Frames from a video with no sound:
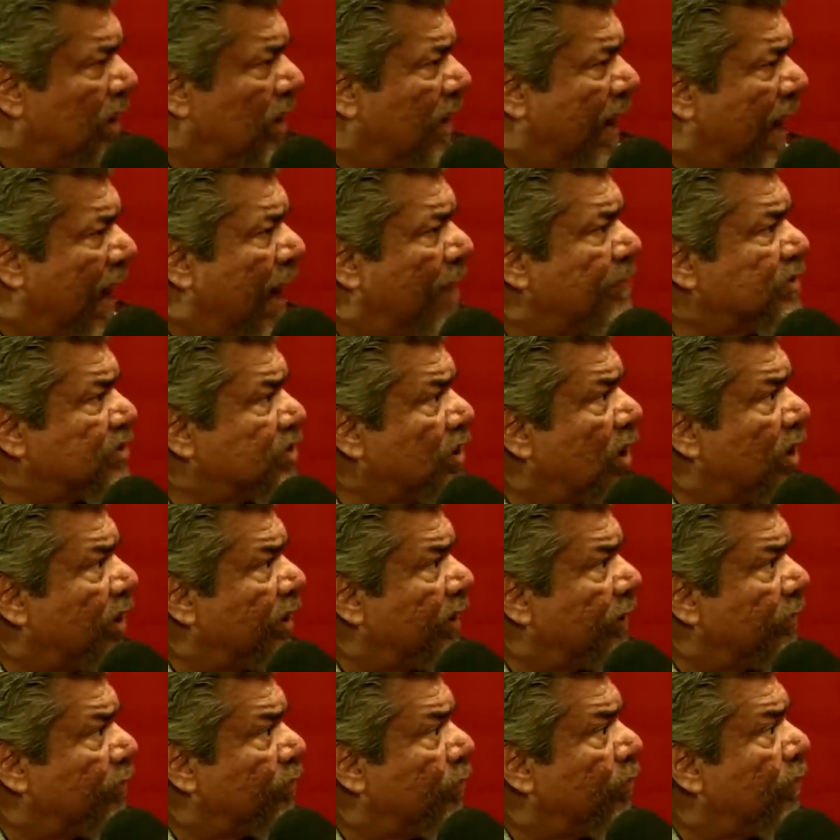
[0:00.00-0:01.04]

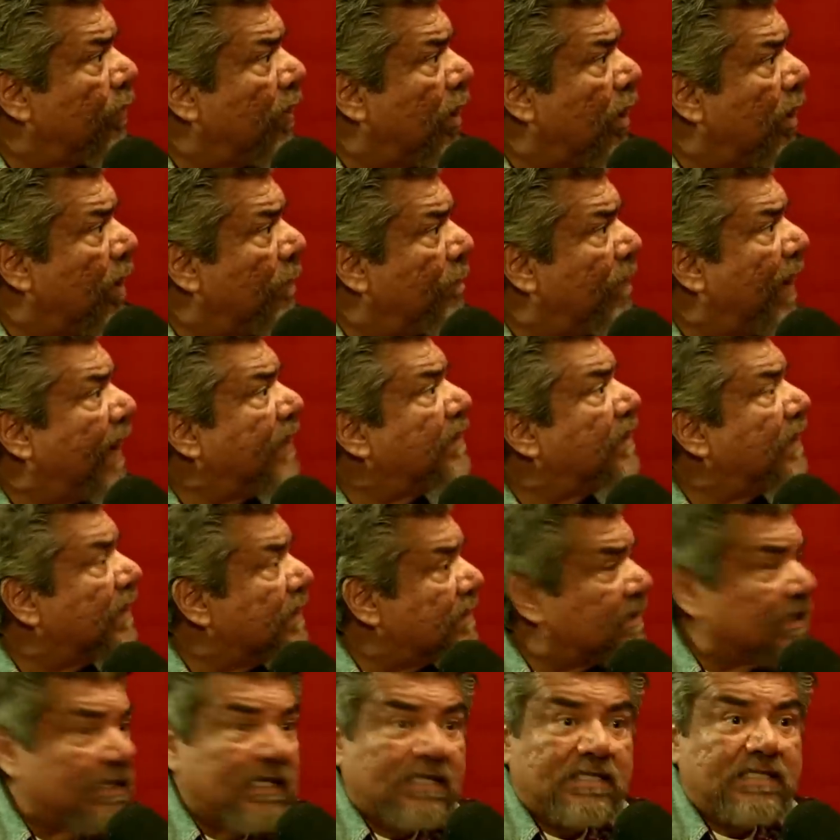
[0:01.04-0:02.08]
Amazon and buy
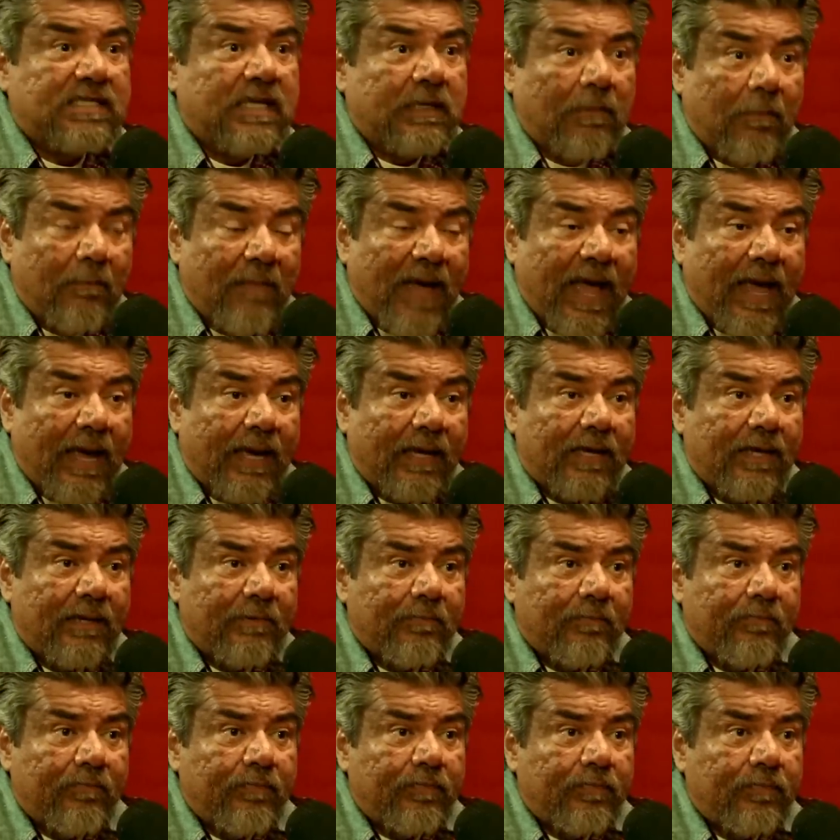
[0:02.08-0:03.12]
things and then send them back.
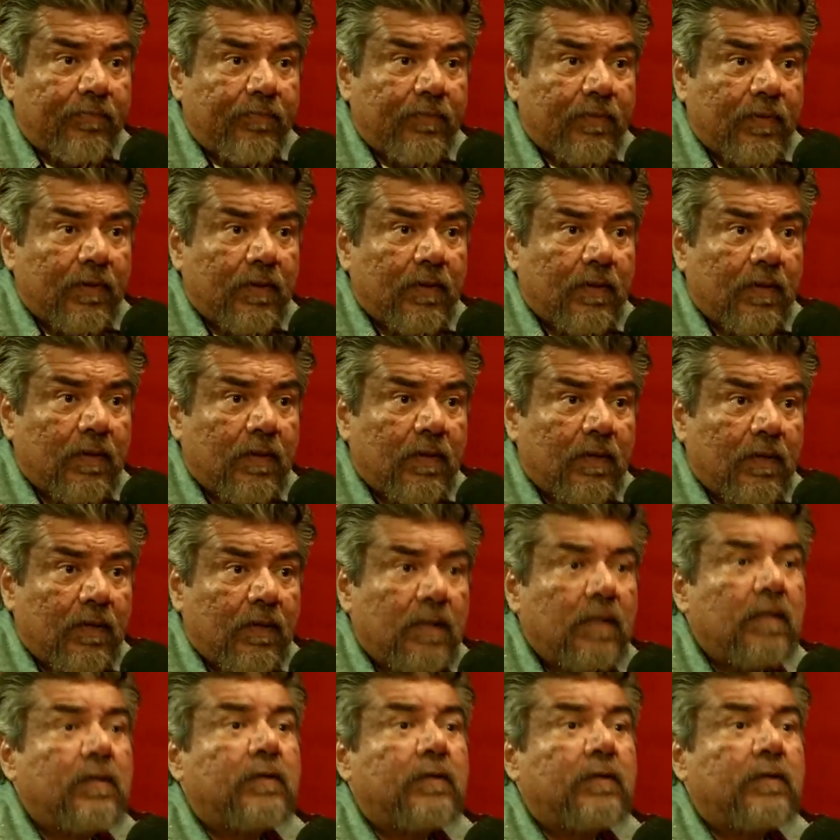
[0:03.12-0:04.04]
Oh shit!